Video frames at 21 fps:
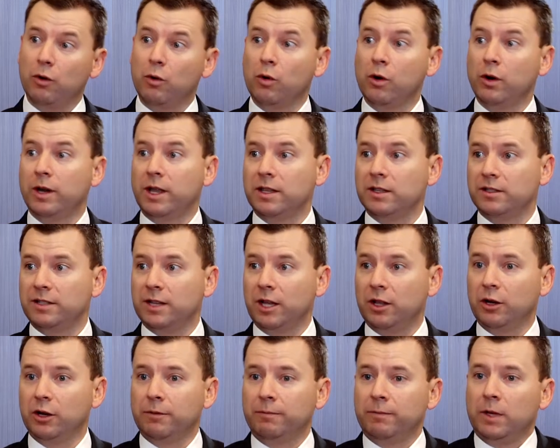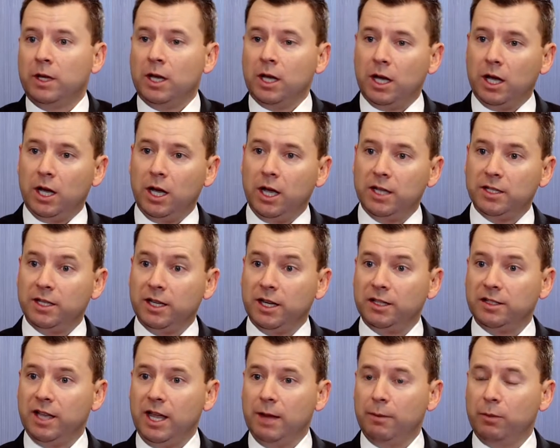or a net seller? As an
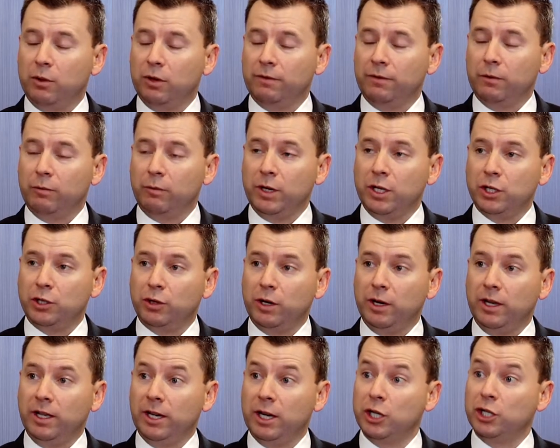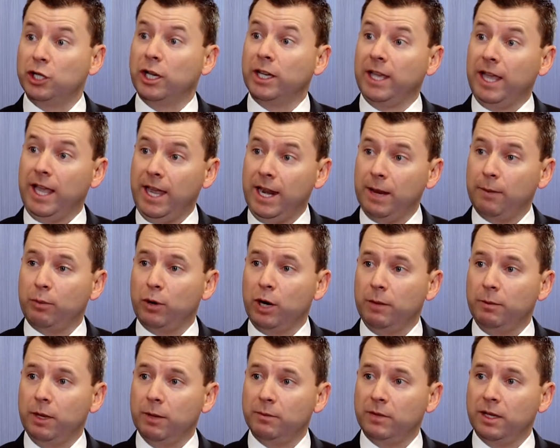example, if a REIT's trading at a gigantic
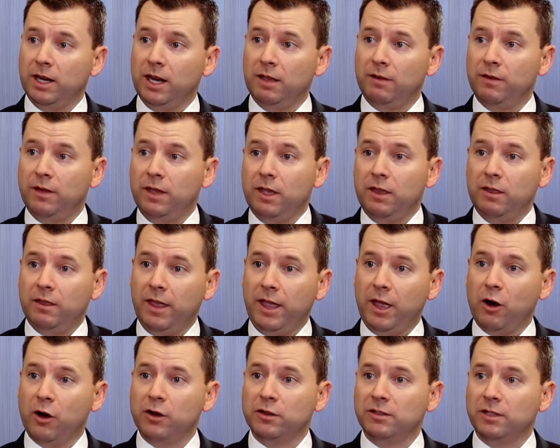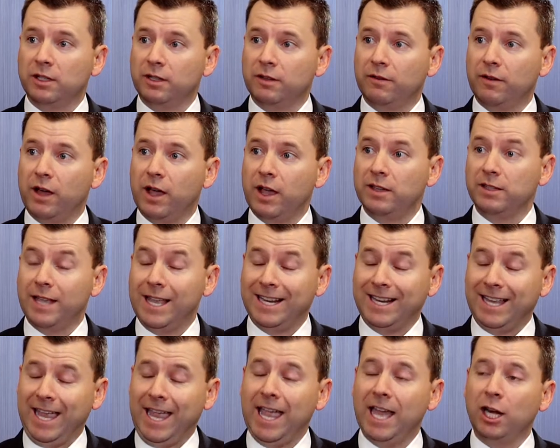premium to NAV, they are incentivized
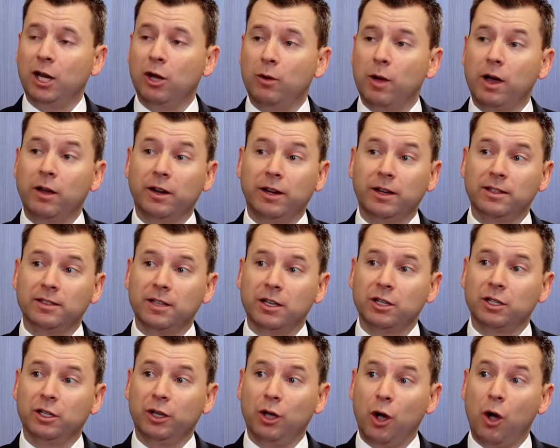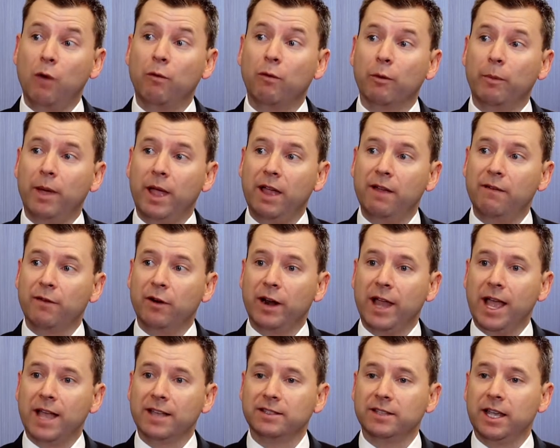and can go out and essentially overpay for an
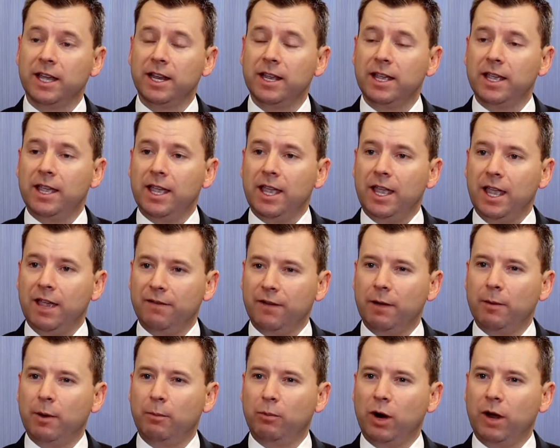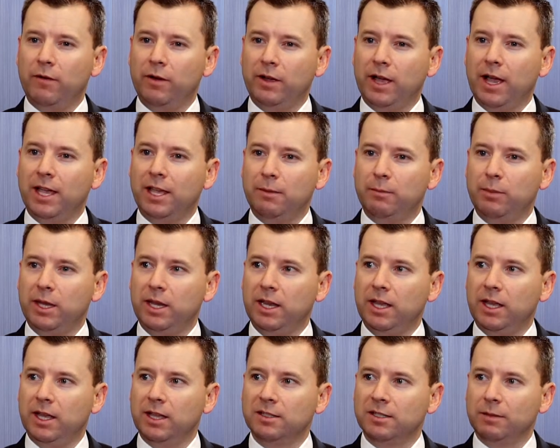asset. If I'm a private guy
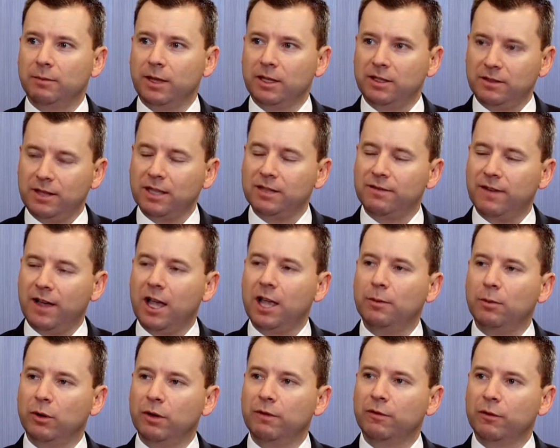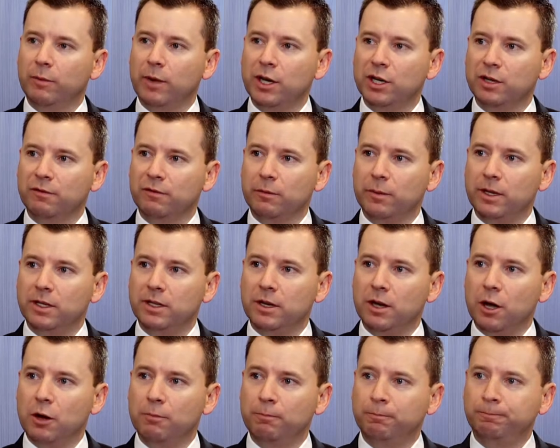competing against them, that's valuable information for me to
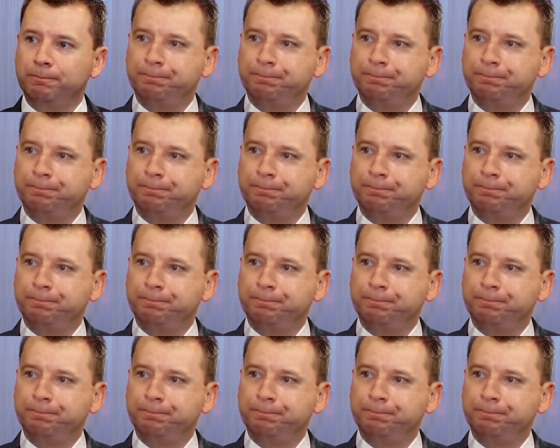know.